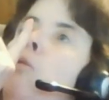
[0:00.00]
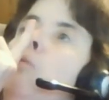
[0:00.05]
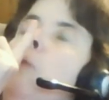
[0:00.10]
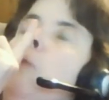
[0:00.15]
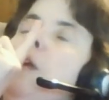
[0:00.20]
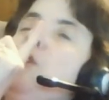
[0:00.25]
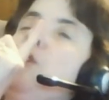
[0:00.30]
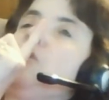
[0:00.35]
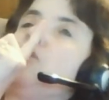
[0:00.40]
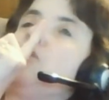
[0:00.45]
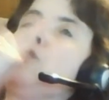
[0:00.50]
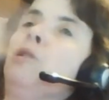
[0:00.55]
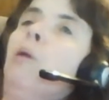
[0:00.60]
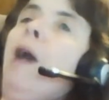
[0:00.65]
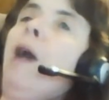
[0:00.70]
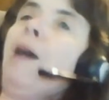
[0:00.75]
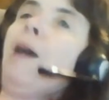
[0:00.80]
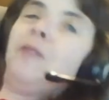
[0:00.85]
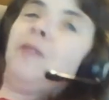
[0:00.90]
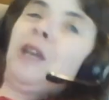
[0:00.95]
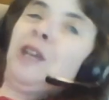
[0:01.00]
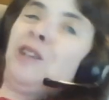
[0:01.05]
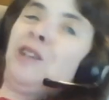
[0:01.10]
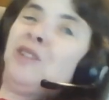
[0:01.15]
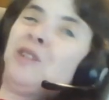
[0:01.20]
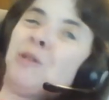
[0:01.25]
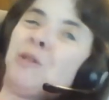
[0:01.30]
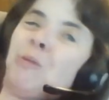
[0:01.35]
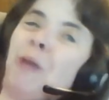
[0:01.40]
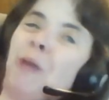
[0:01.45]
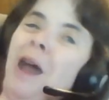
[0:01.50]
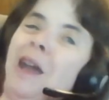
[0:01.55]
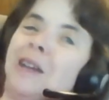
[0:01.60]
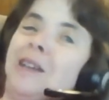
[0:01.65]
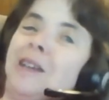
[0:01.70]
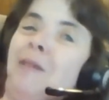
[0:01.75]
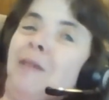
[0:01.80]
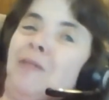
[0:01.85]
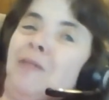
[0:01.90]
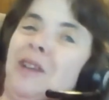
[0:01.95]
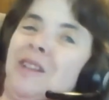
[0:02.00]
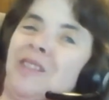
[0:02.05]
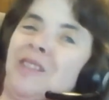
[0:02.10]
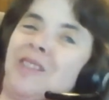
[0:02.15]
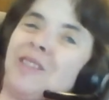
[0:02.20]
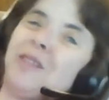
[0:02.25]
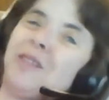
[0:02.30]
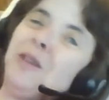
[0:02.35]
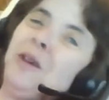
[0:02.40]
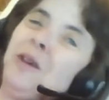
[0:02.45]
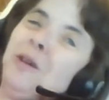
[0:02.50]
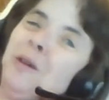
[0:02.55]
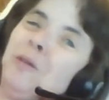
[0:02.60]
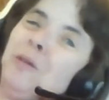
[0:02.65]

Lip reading: we do have indirect evidence,